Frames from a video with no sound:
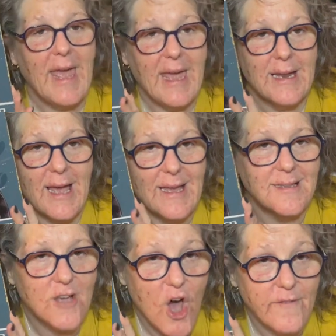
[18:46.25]
And
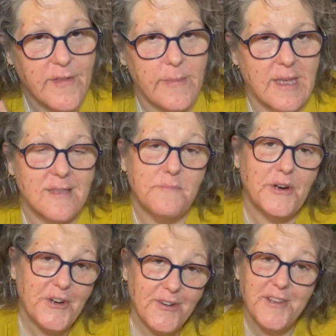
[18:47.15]
guys, coffee because
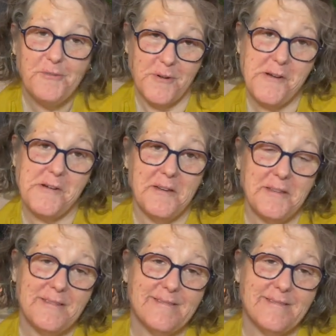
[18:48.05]
murder is wrong.